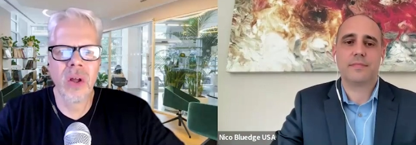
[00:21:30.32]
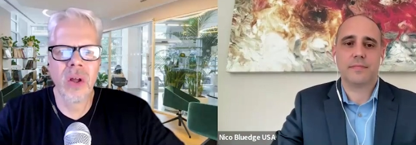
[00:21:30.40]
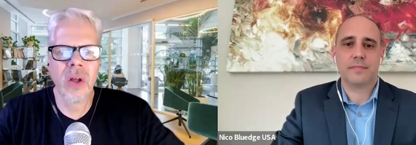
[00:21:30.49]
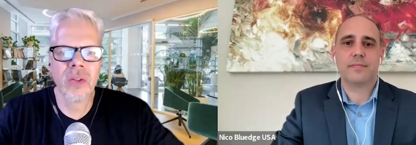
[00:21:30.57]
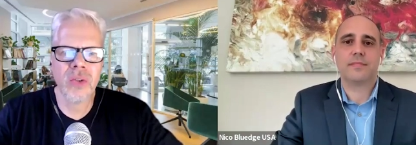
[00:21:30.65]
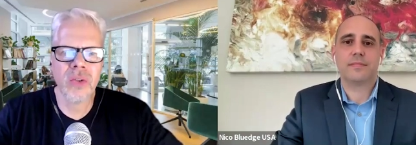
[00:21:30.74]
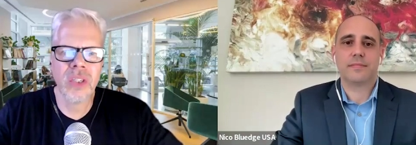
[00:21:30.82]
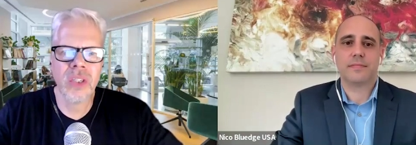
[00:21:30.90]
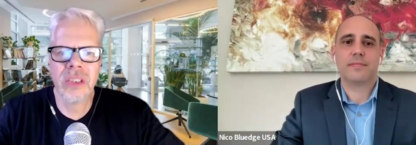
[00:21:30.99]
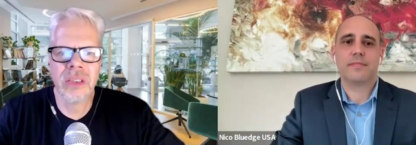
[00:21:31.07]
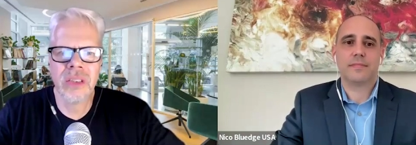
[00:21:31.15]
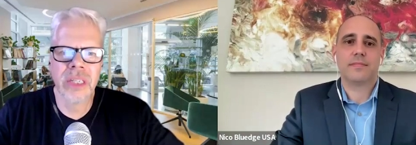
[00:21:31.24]
Speaker 1: long usually
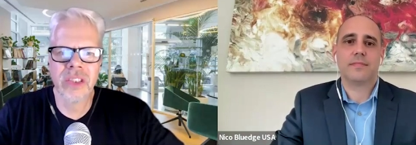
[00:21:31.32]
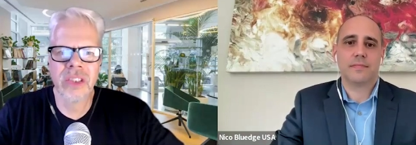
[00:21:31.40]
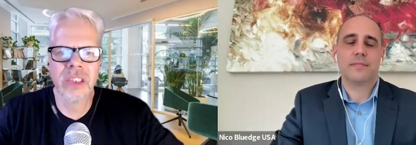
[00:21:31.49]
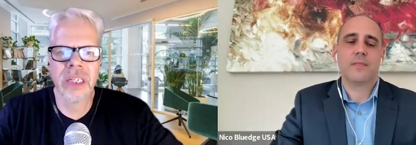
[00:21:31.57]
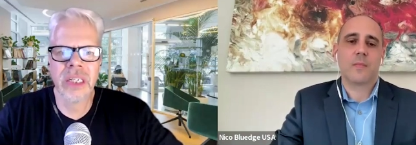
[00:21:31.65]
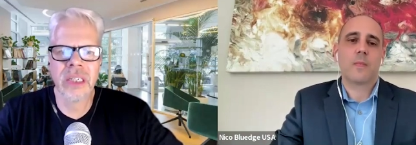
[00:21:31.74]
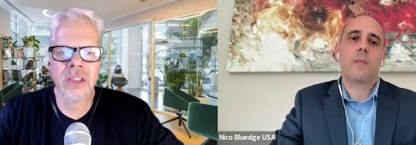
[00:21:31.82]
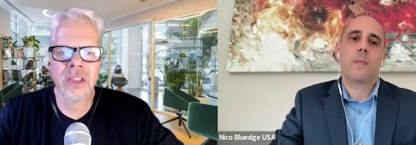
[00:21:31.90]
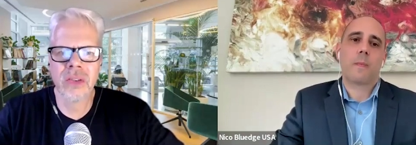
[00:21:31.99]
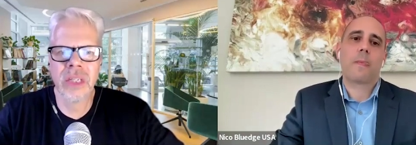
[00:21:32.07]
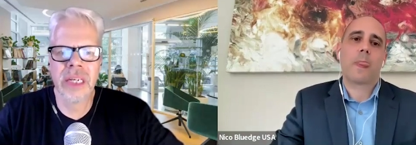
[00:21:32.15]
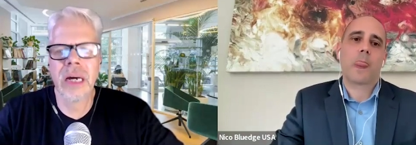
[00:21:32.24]
does it take to
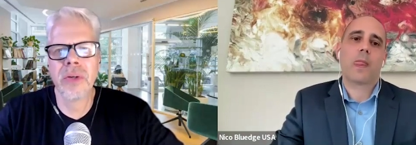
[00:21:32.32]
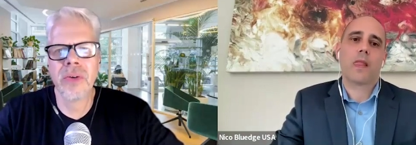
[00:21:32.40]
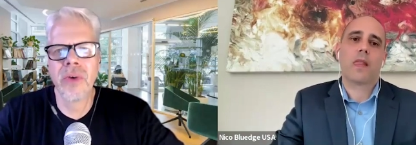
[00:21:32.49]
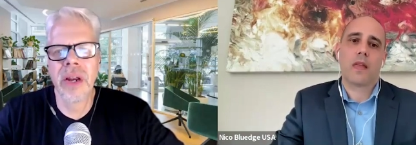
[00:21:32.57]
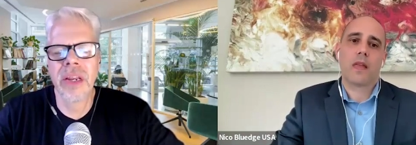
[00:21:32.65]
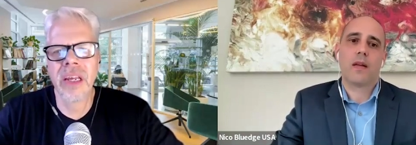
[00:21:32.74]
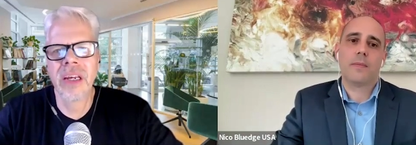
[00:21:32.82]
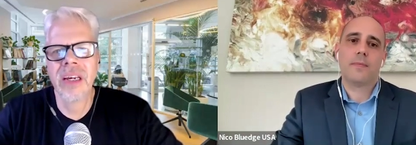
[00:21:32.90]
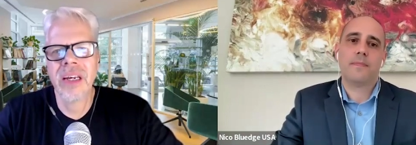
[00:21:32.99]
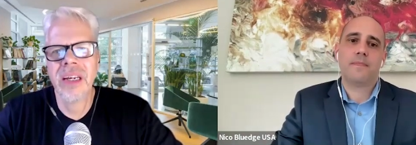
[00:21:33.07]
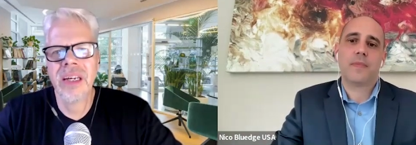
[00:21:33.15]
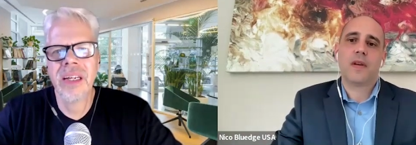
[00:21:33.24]
get up and running?
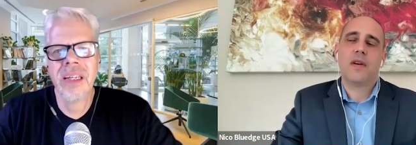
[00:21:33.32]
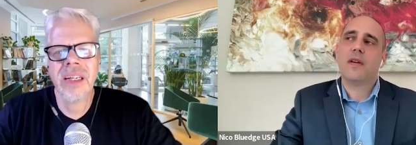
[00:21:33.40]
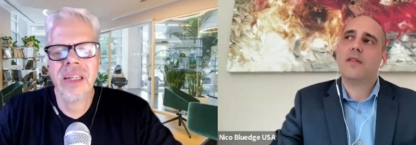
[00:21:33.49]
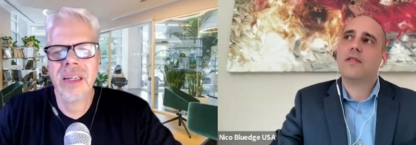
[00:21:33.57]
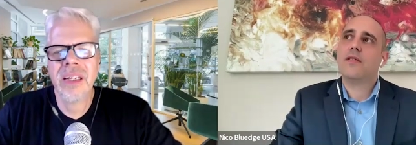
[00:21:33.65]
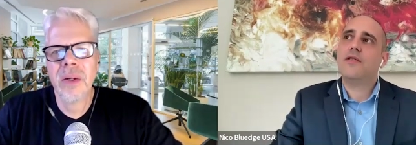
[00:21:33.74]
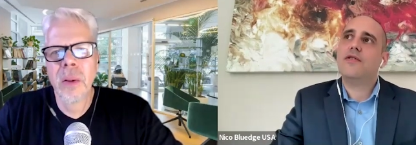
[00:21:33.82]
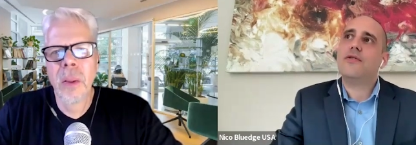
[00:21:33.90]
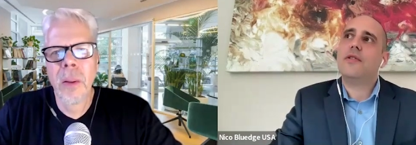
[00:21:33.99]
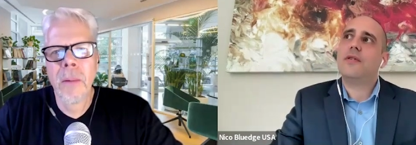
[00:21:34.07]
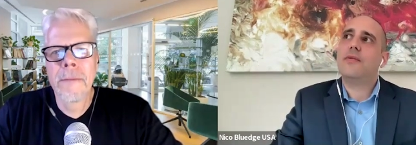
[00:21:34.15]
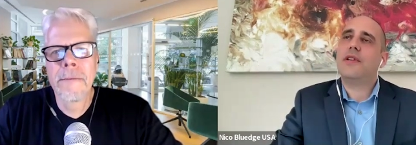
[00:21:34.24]
So
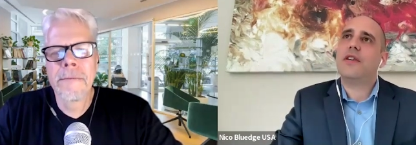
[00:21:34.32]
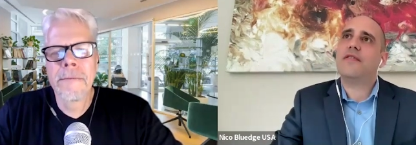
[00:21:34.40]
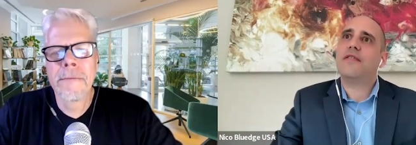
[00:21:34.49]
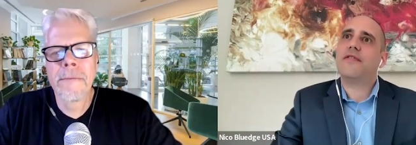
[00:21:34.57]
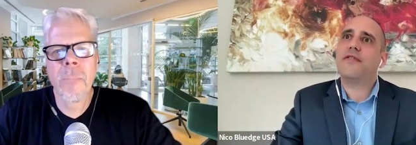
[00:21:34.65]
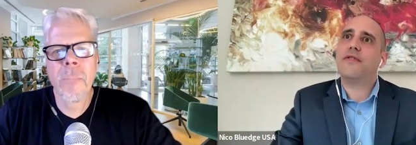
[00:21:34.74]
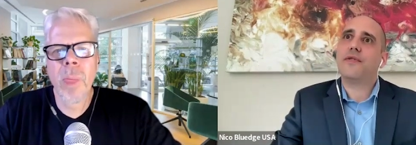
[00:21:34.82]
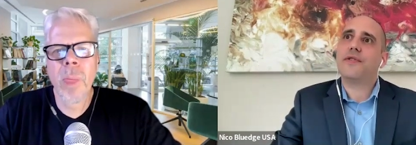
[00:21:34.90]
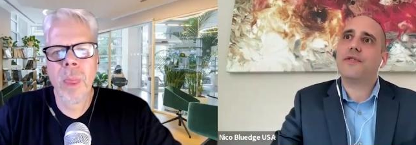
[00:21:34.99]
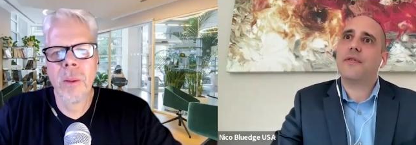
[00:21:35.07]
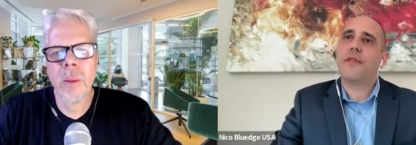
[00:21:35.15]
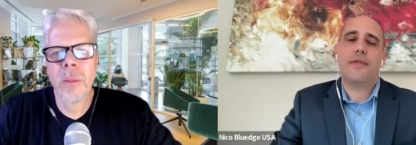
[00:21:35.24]
Speaker 2: usually we have a
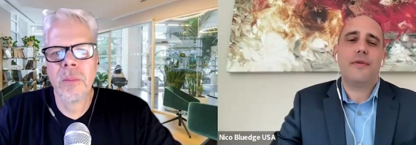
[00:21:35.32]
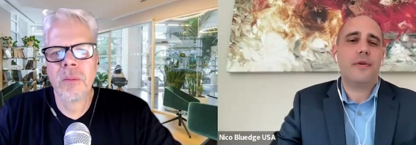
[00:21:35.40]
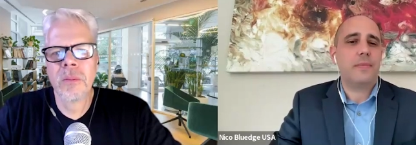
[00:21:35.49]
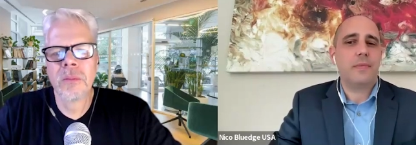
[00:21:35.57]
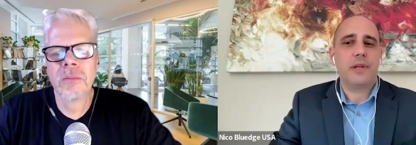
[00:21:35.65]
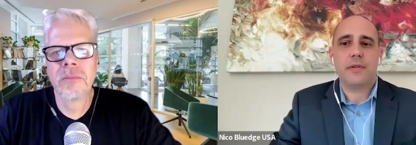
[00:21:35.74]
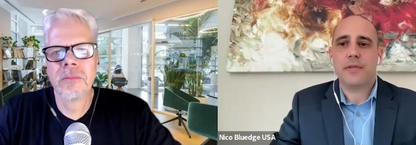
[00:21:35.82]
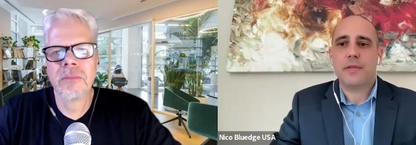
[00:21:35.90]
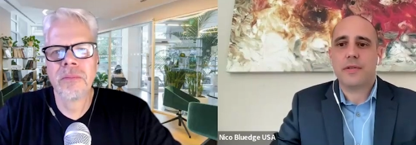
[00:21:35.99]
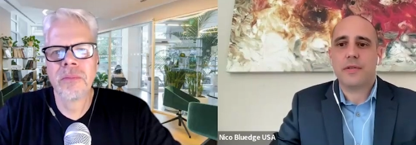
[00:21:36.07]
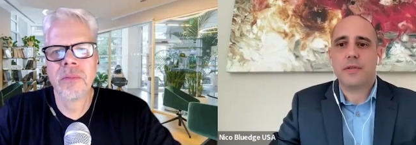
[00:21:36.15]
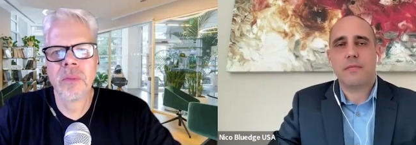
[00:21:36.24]
first 30 minute
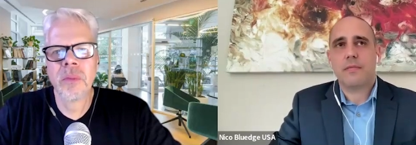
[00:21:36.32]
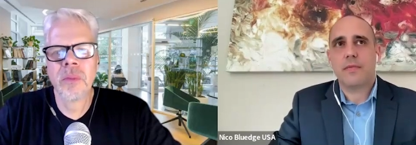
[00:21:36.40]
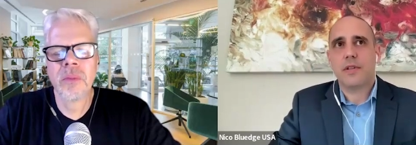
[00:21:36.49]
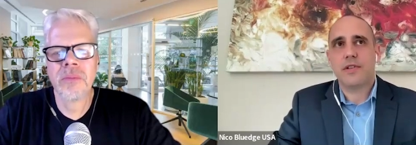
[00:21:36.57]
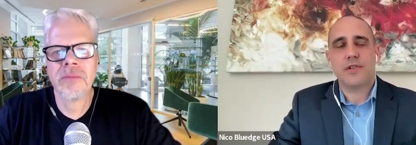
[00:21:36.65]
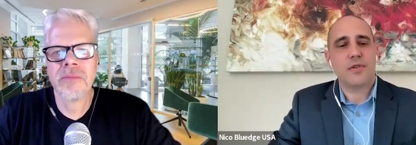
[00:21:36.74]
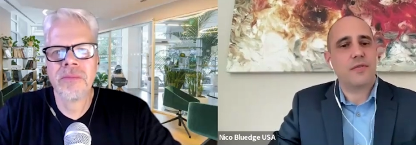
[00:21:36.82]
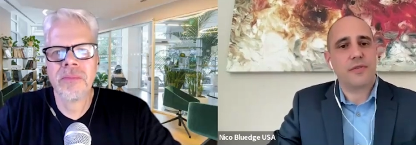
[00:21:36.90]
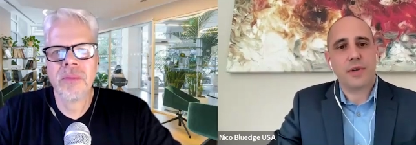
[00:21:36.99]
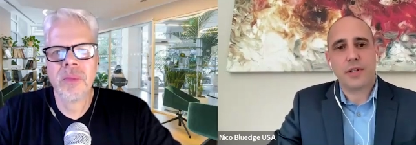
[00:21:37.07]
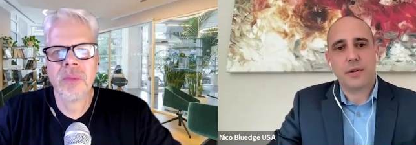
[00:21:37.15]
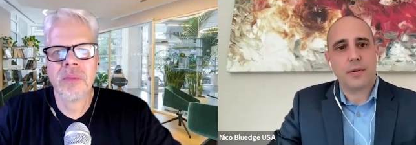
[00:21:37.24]
discovery
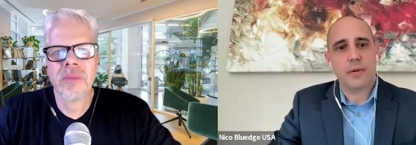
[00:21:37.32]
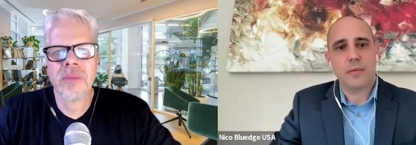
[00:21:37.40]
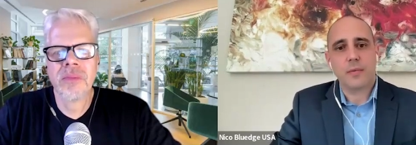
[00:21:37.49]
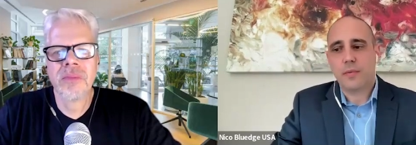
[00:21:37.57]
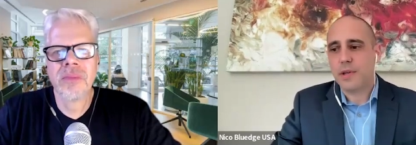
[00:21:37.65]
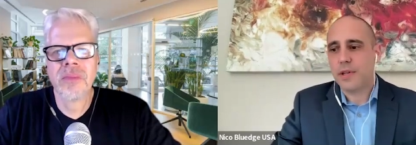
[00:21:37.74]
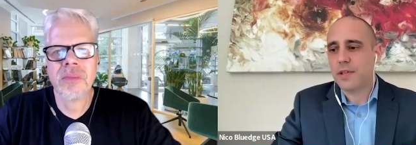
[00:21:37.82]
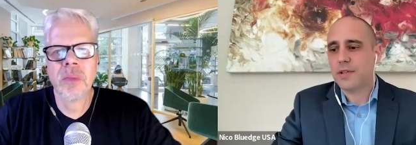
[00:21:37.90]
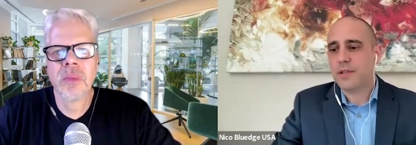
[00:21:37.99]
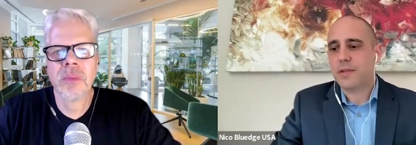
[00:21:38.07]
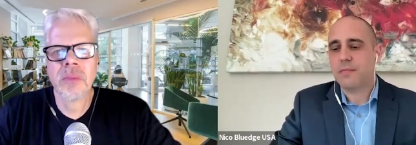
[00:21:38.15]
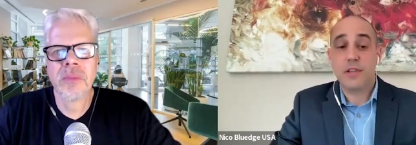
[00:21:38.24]
call with
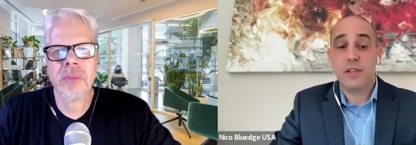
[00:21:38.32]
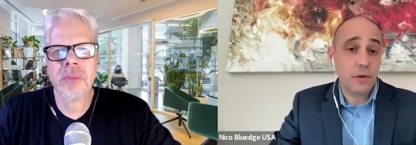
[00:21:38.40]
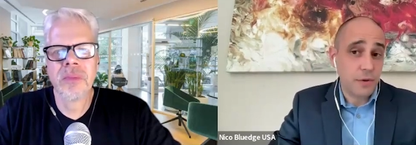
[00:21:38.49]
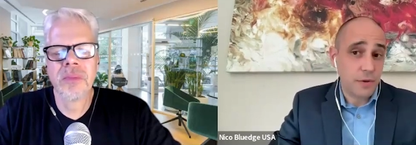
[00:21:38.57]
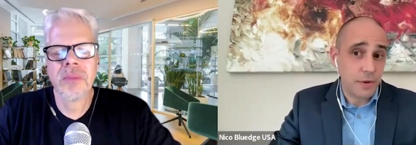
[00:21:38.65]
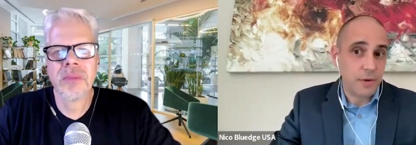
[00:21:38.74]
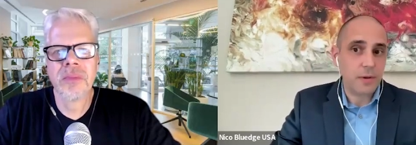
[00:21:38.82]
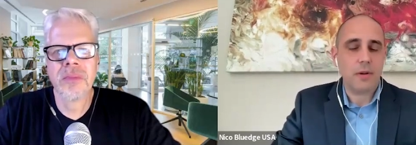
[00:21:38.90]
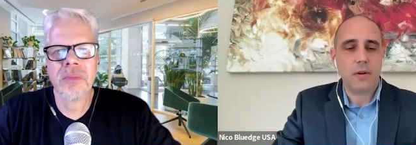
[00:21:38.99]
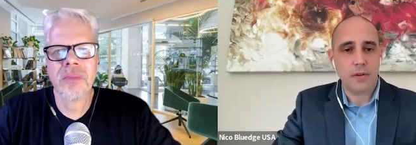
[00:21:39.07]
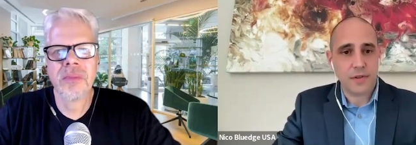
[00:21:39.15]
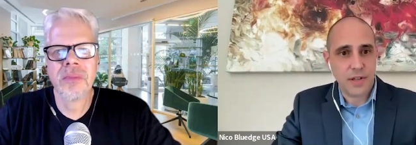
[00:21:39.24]
the owner
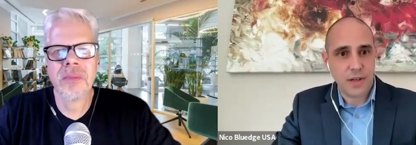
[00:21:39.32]
or C